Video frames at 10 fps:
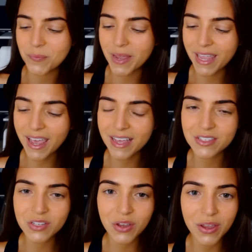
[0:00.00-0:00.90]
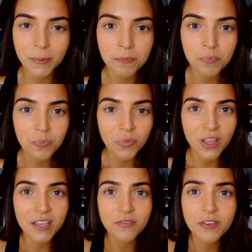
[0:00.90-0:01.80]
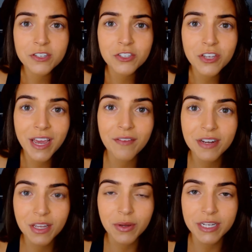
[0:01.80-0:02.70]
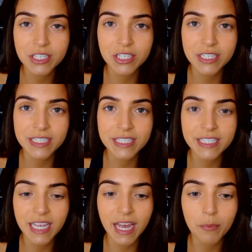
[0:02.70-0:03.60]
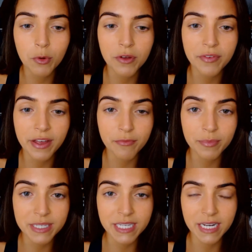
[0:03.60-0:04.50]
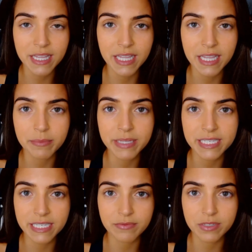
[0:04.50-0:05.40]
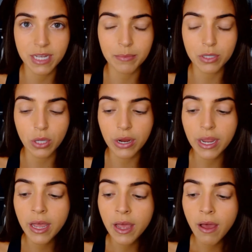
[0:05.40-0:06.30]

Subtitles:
But yeah, so if you do have any questions, or if I've missed anything, then please leave them down below.